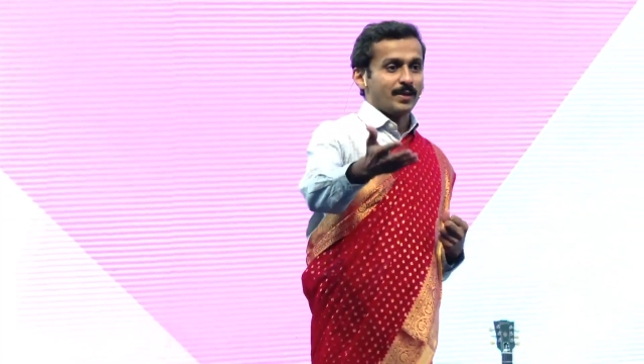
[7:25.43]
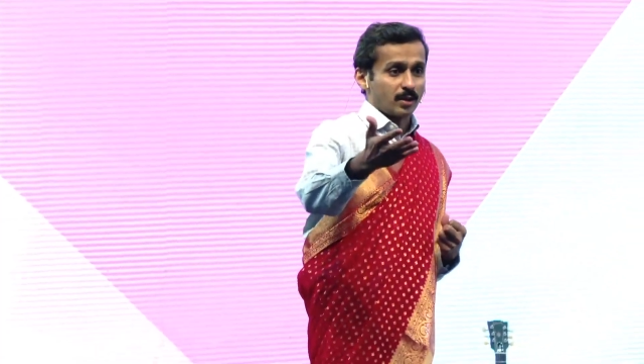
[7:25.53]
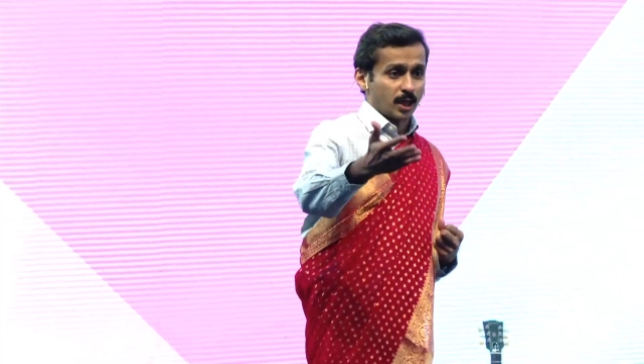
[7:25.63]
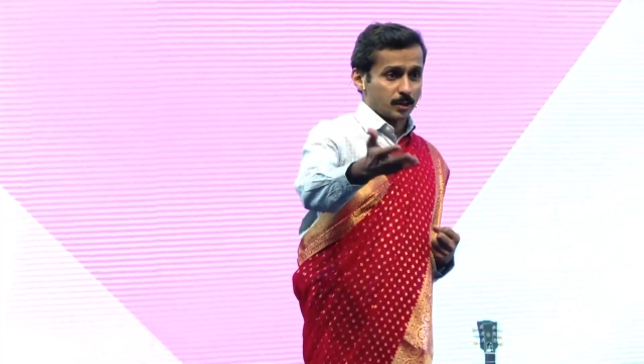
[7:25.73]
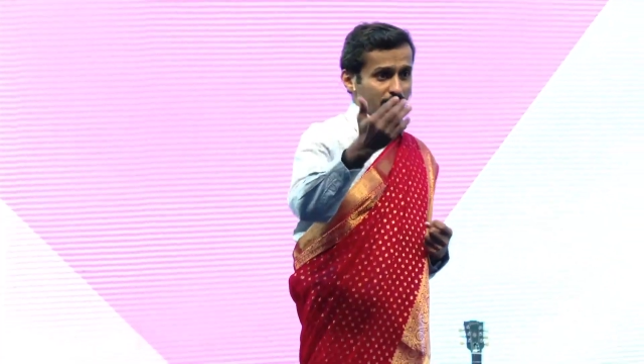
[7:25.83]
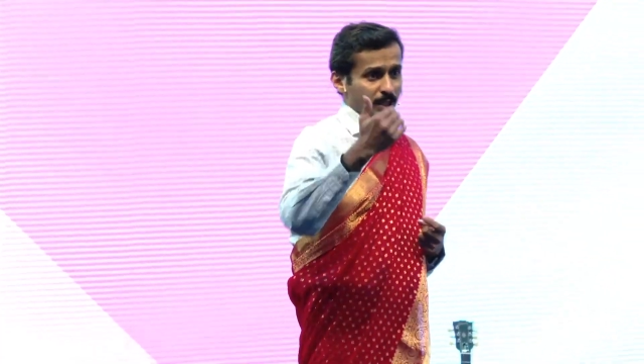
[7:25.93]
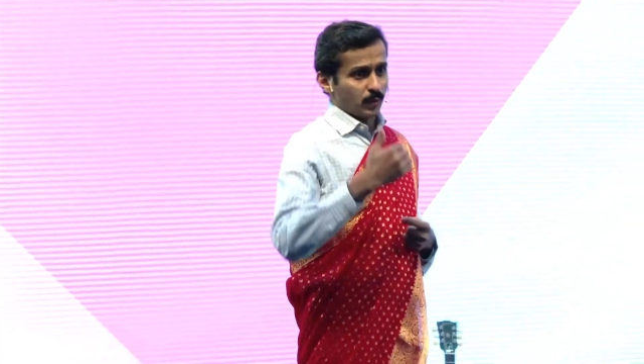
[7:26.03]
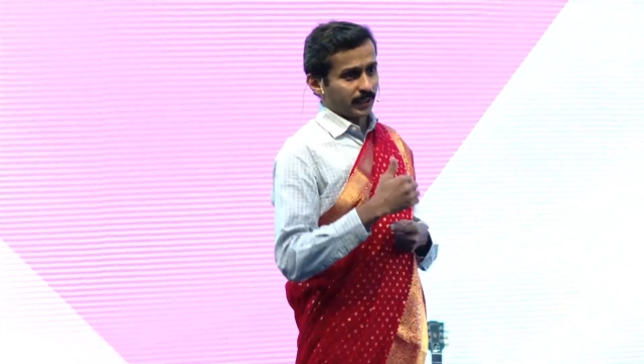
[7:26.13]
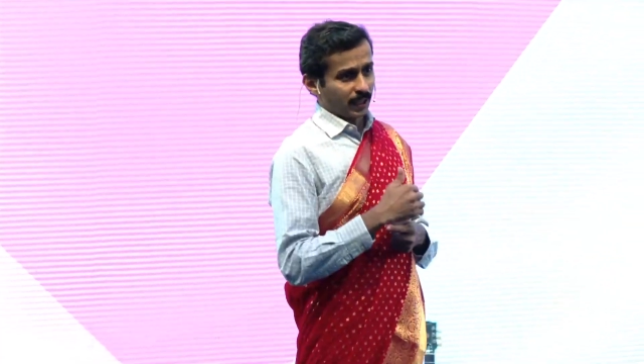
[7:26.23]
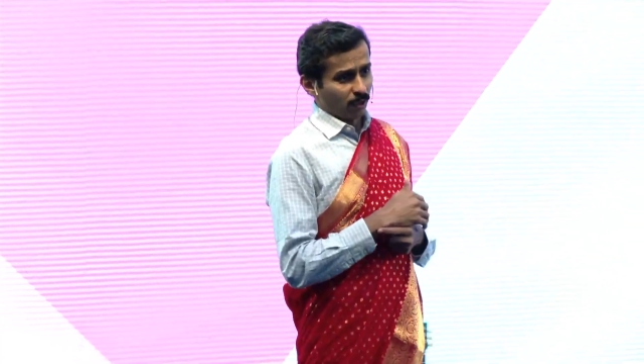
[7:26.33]
your husband is
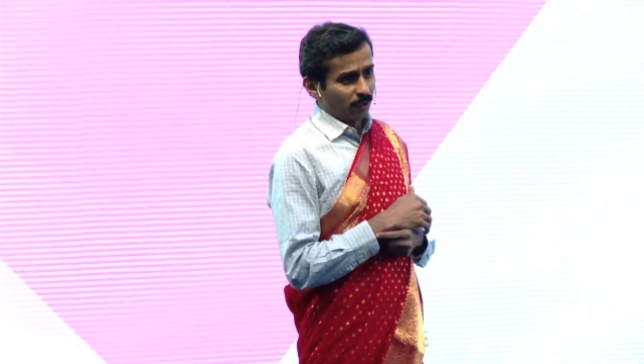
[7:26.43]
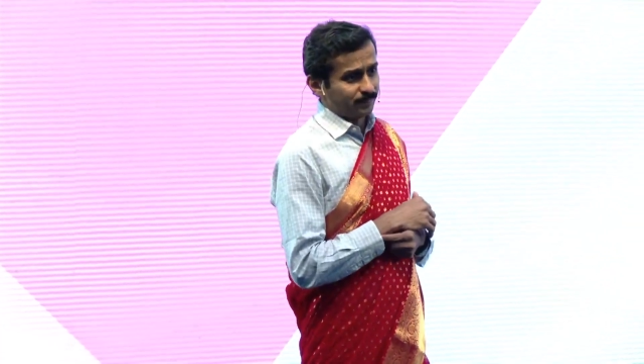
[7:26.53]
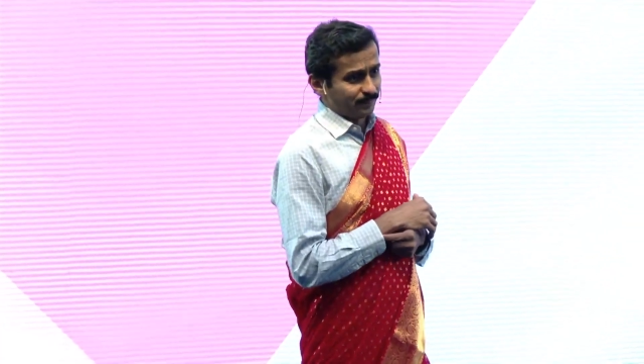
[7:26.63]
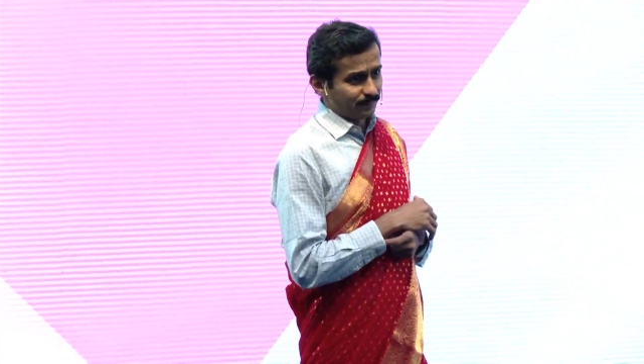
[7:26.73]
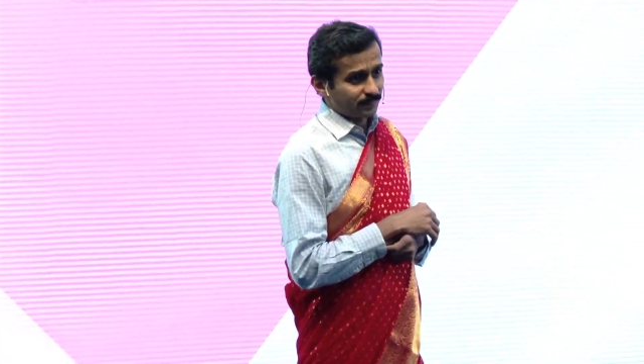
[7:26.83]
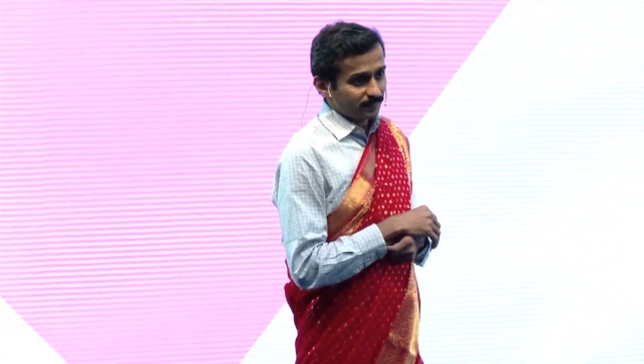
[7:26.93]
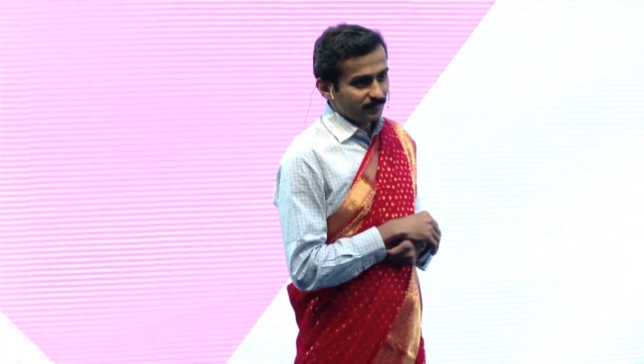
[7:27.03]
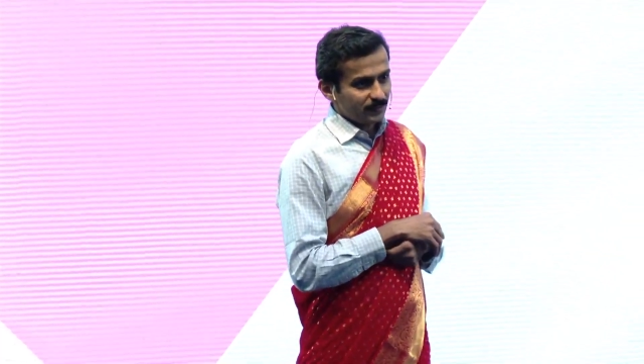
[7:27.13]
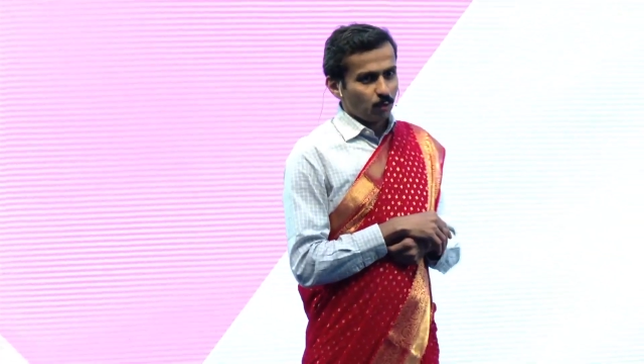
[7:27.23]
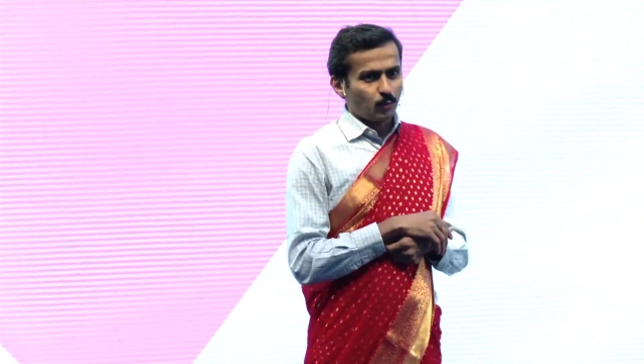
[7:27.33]
working,
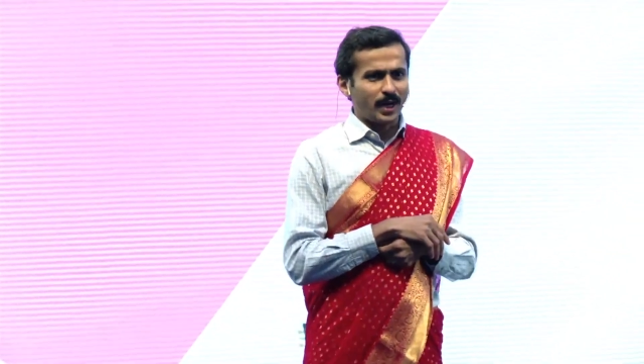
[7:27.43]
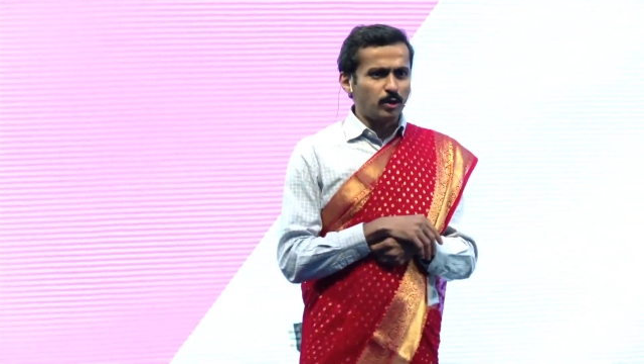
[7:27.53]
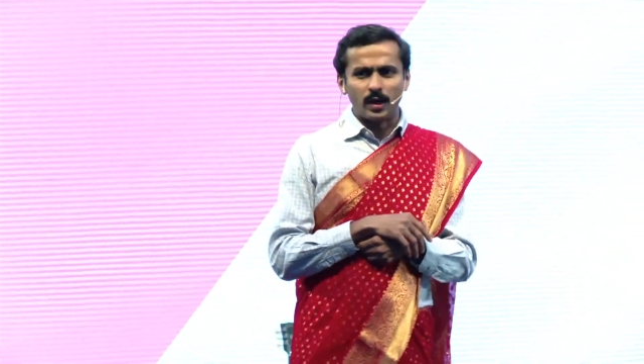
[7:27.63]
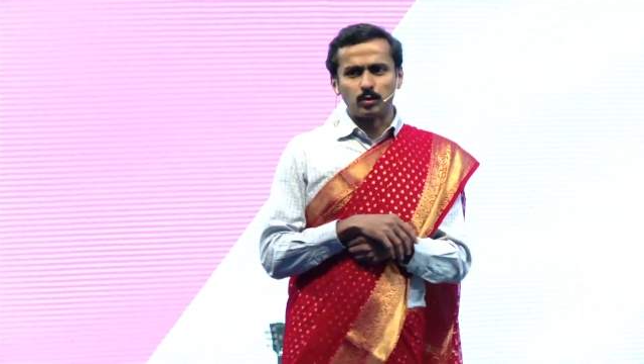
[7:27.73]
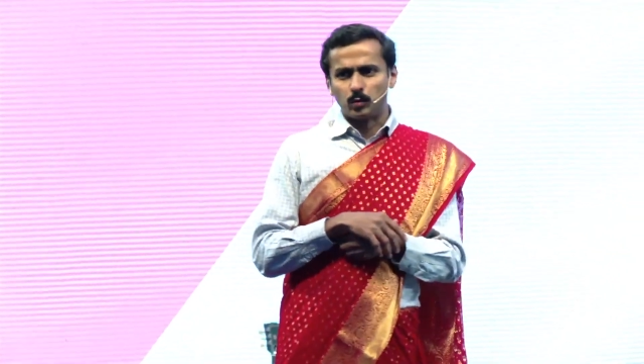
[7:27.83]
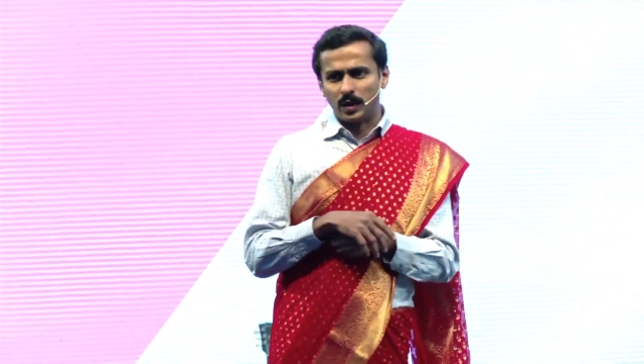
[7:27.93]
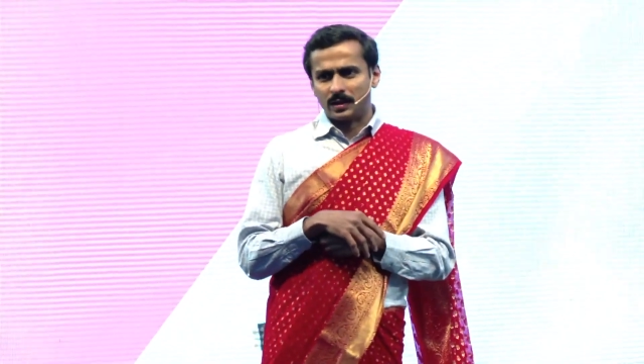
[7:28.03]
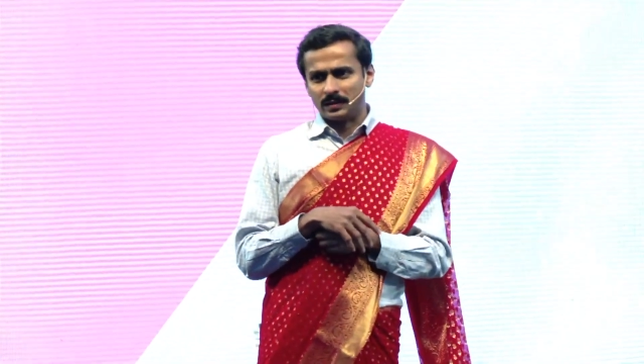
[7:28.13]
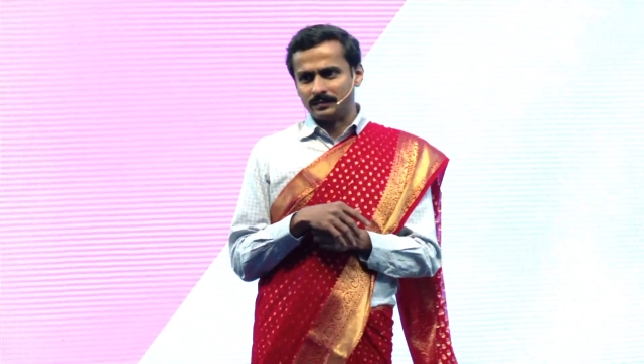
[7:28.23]
why do you have to work?